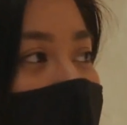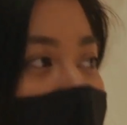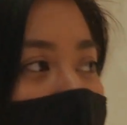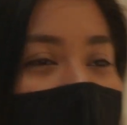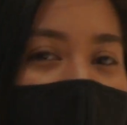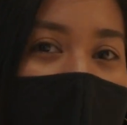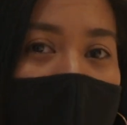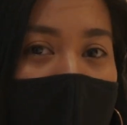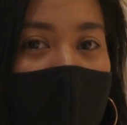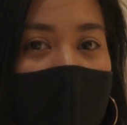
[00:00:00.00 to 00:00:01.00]
in the comment section
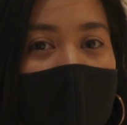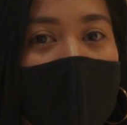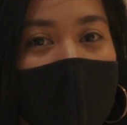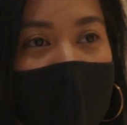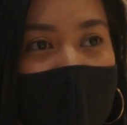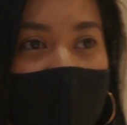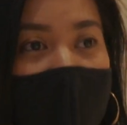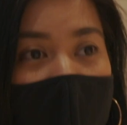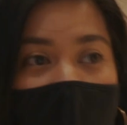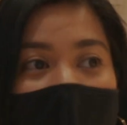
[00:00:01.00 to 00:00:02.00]
down below if you wanted to try
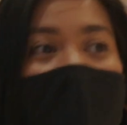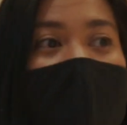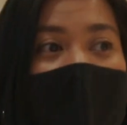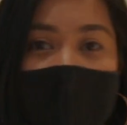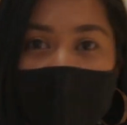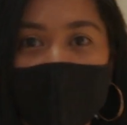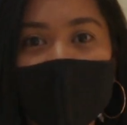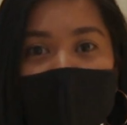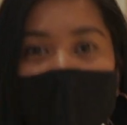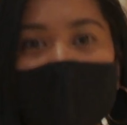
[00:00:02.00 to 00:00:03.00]
other things around